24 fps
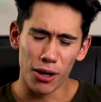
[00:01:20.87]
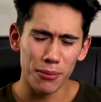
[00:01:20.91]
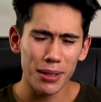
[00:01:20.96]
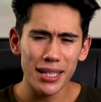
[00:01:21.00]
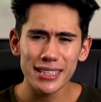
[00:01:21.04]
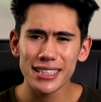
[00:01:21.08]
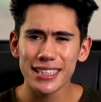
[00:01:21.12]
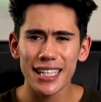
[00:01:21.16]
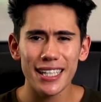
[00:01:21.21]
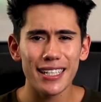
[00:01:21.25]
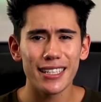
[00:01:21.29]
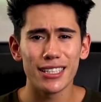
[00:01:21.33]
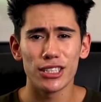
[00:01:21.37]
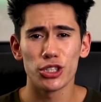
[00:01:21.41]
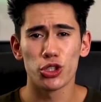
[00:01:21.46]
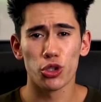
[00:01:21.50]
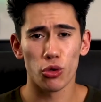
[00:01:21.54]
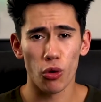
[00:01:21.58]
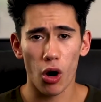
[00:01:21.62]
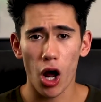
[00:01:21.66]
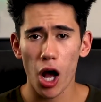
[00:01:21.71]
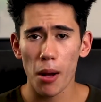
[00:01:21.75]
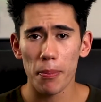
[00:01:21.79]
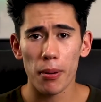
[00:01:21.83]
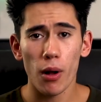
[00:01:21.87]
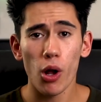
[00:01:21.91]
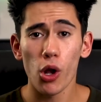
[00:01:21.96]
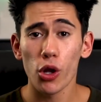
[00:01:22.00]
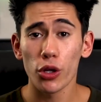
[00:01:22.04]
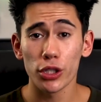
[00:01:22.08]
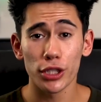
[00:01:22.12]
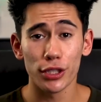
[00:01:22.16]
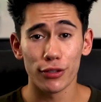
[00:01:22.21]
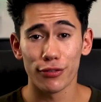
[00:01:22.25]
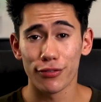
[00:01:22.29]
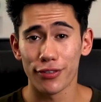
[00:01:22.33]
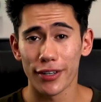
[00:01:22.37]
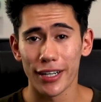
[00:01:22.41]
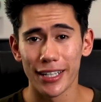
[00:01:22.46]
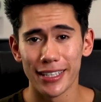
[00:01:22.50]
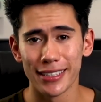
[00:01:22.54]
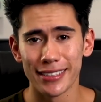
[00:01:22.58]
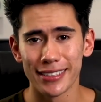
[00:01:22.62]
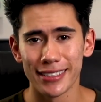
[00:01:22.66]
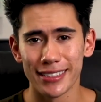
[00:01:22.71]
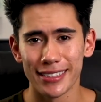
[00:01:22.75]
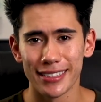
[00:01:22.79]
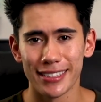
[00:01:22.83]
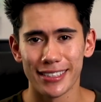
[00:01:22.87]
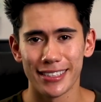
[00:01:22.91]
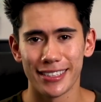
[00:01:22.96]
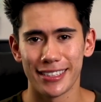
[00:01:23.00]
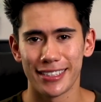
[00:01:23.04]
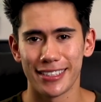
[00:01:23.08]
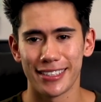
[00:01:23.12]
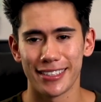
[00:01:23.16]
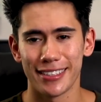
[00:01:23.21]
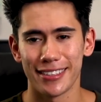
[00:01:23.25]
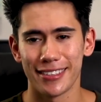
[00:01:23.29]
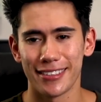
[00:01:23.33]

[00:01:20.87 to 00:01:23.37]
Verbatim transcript: I'm not saying to drop all your friends